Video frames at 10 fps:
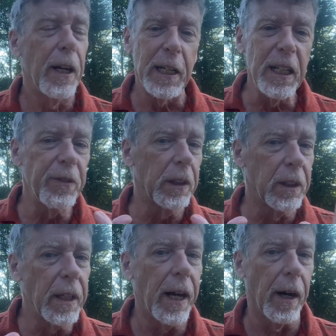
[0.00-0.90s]

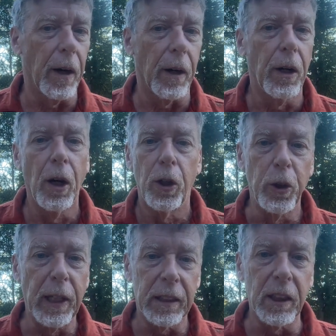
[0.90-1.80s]
Even there,
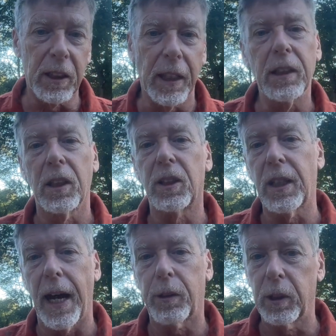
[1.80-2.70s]
you get the sense that
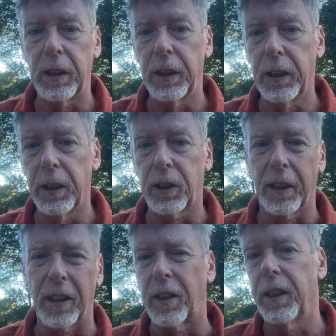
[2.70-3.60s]
Socrates,
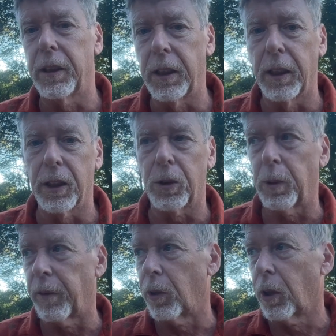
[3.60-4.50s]
like the Theaetetus or
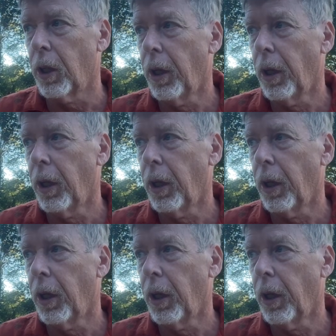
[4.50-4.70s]
whatever,